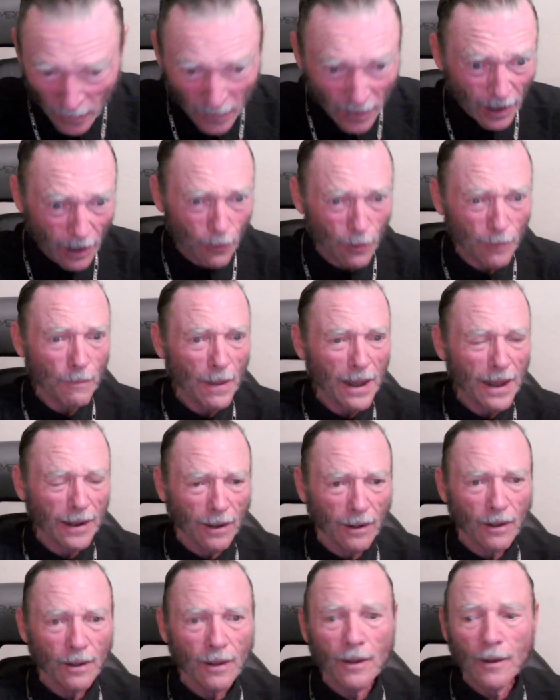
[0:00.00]
would
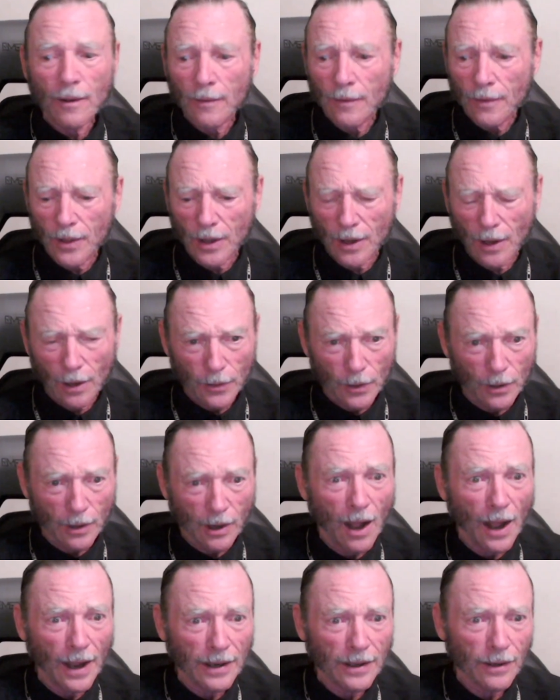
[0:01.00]
make the other
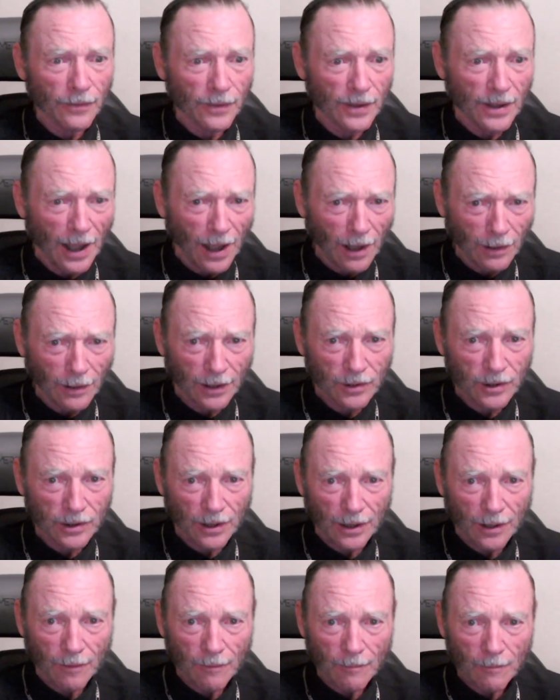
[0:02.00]
kind of galaxy.